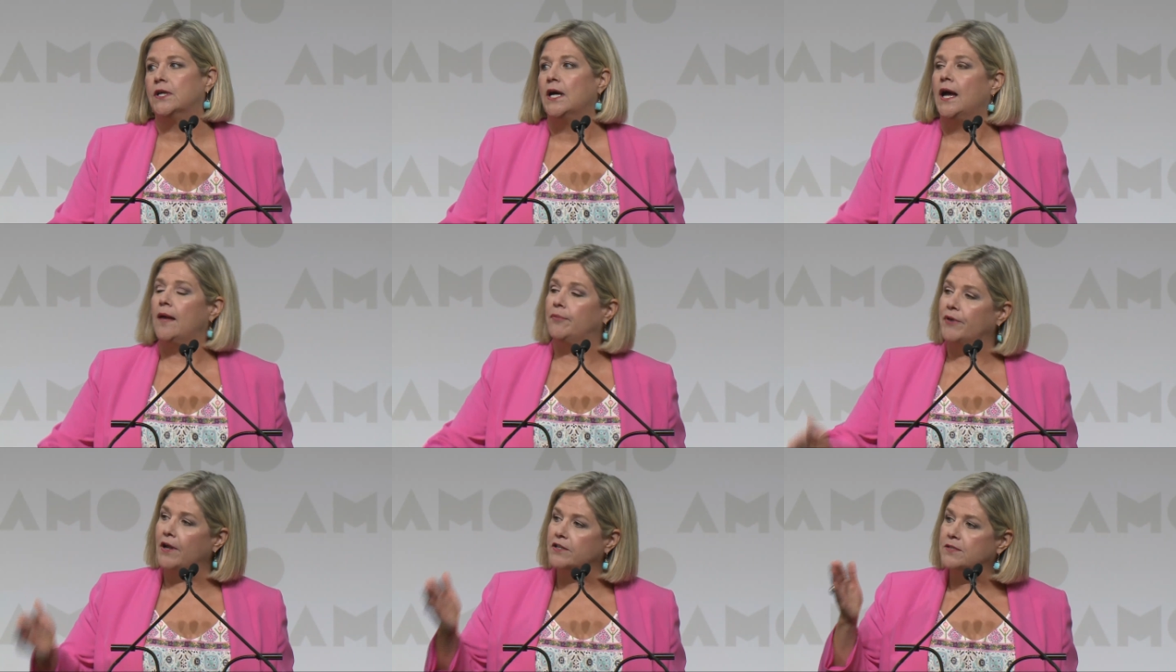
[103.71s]
I'm
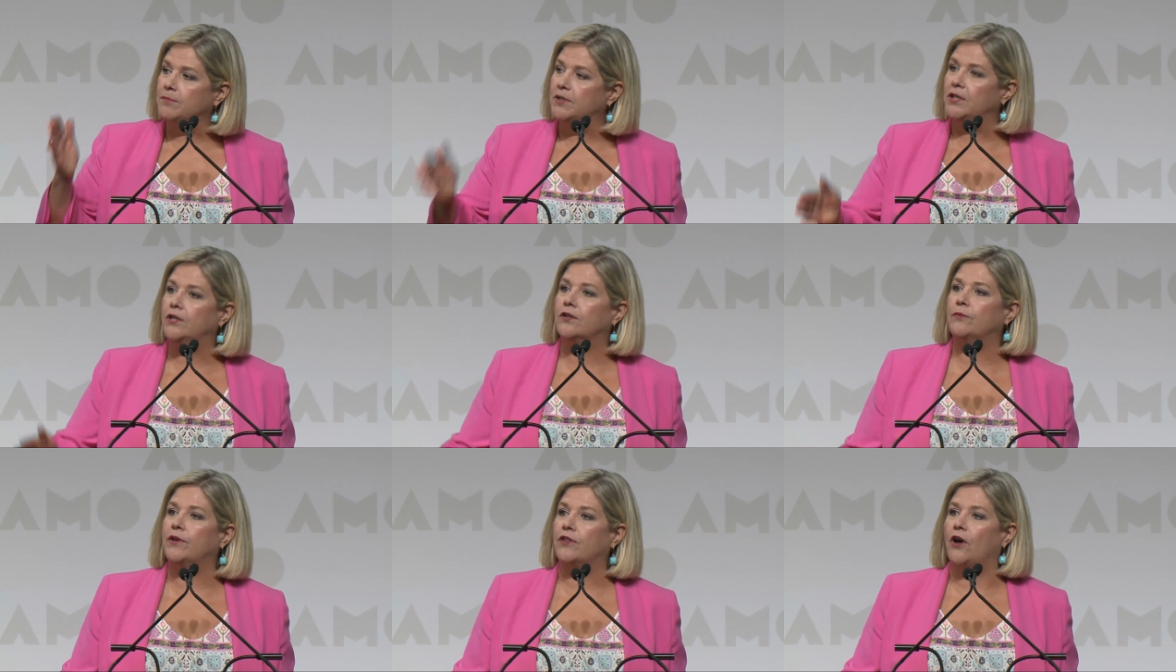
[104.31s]
proud to be
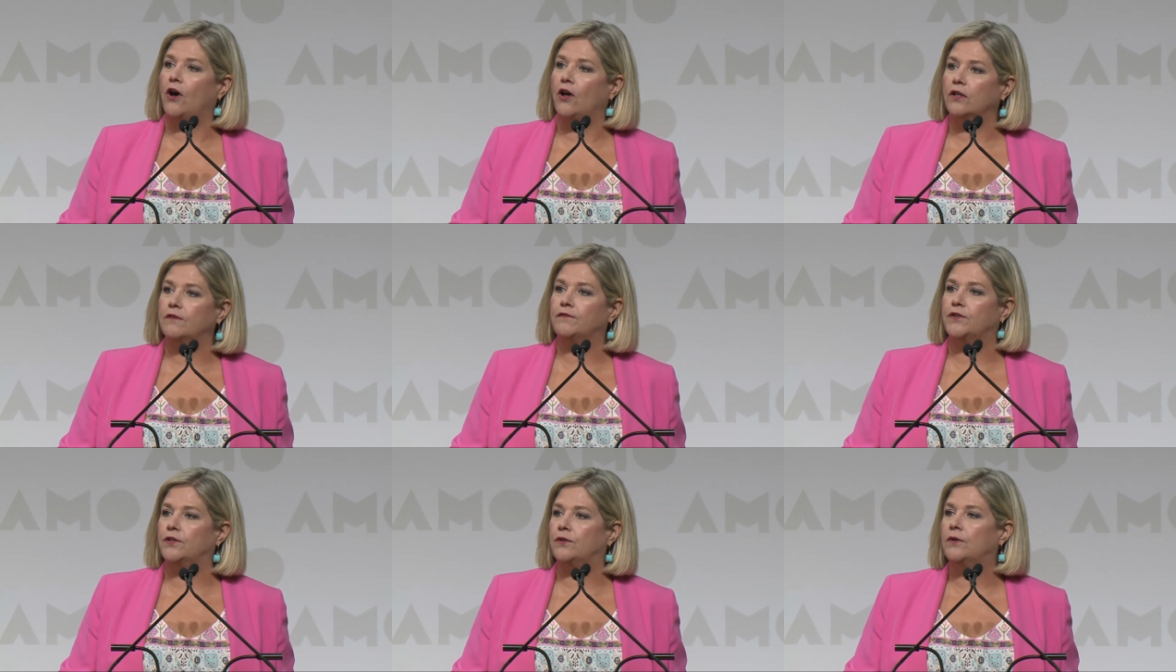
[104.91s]
here with all of
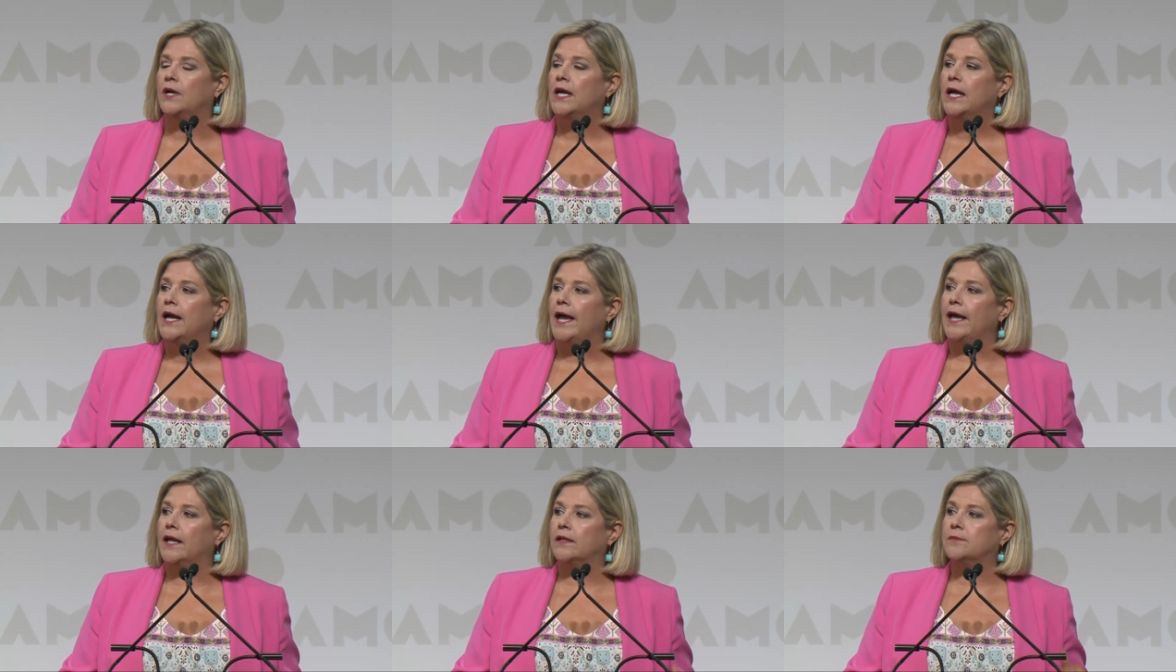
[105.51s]
you,
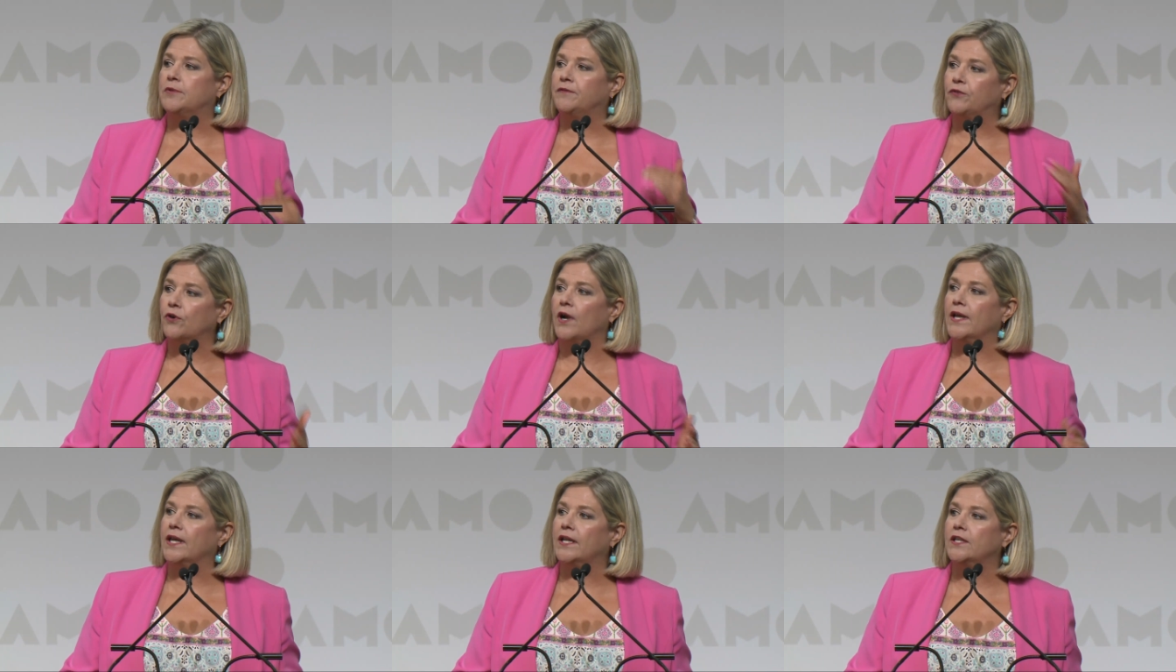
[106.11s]
and before
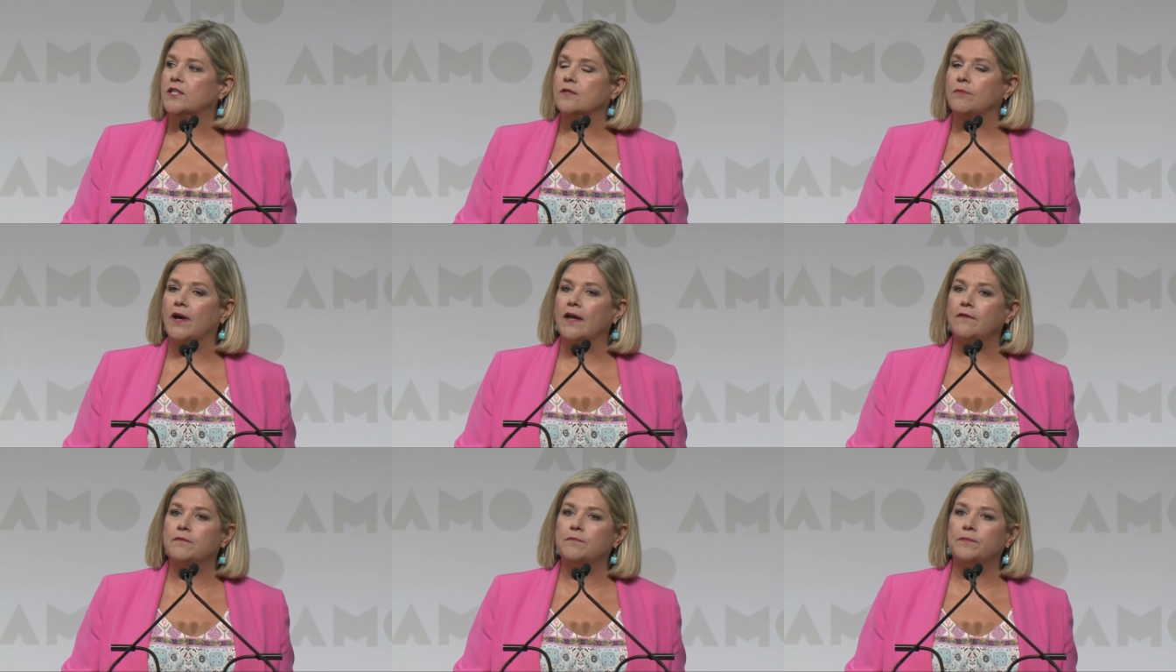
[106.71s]
I get into my